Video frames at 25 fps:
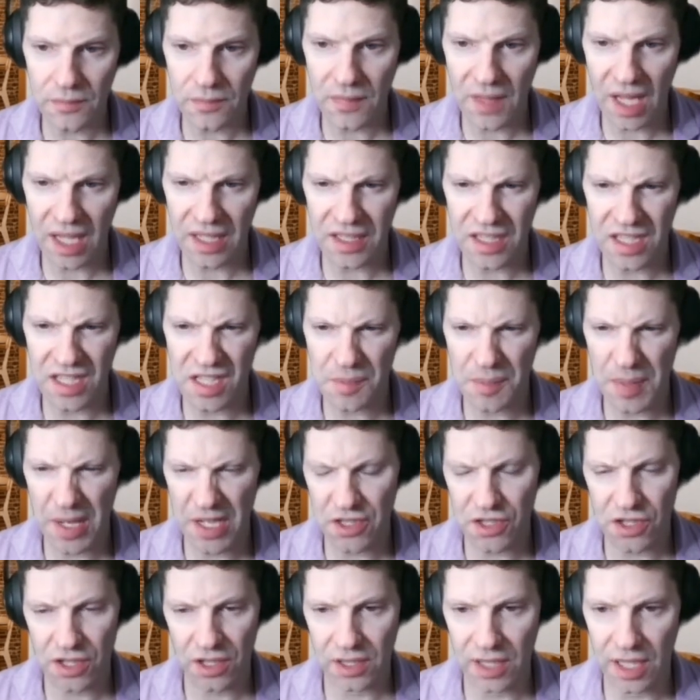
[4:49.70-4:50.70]
And East
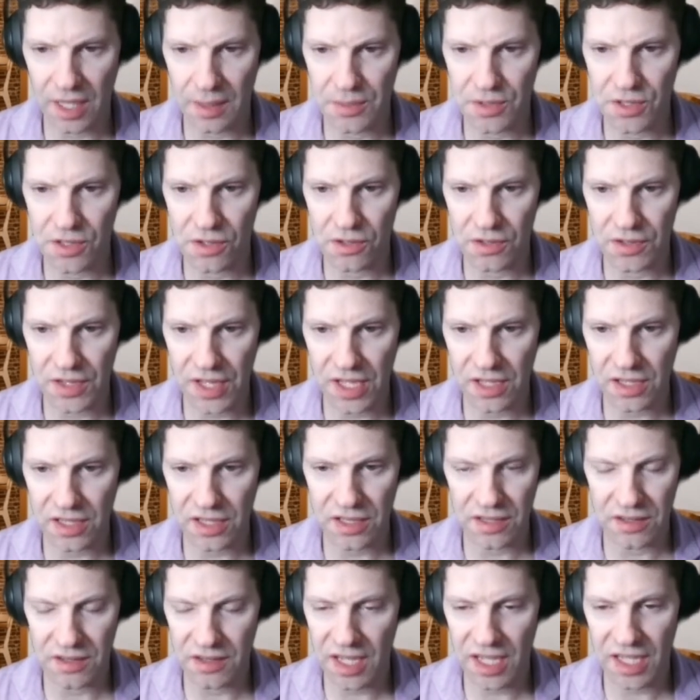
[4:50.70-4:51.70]
pitched a club, so they
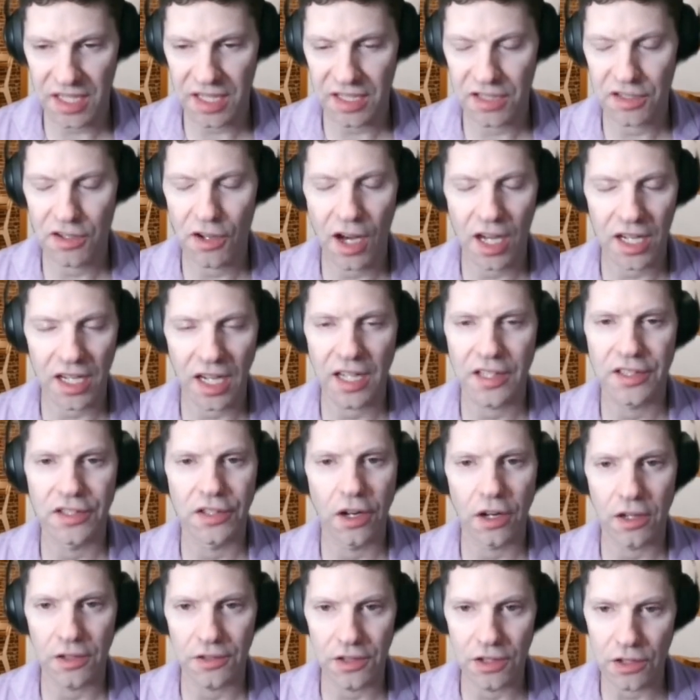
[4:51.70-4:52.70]
did not
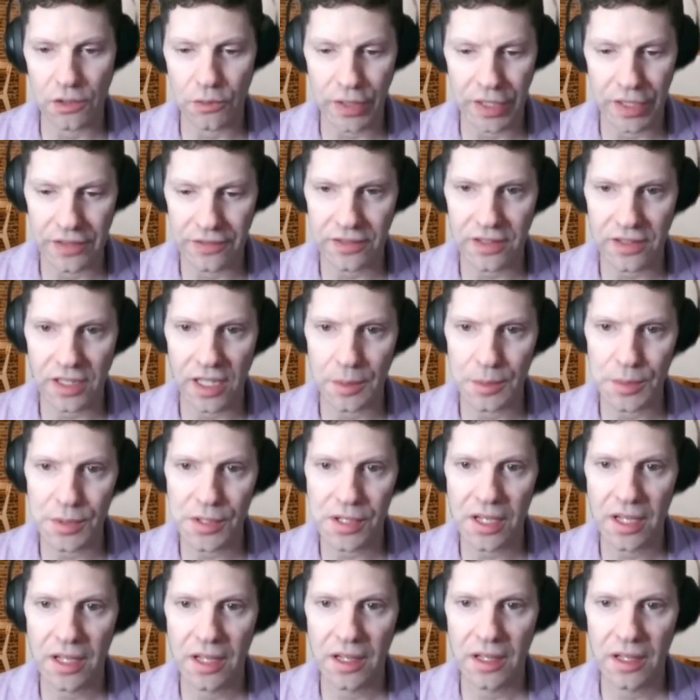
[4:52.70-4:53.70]
unguard their queen of clubs.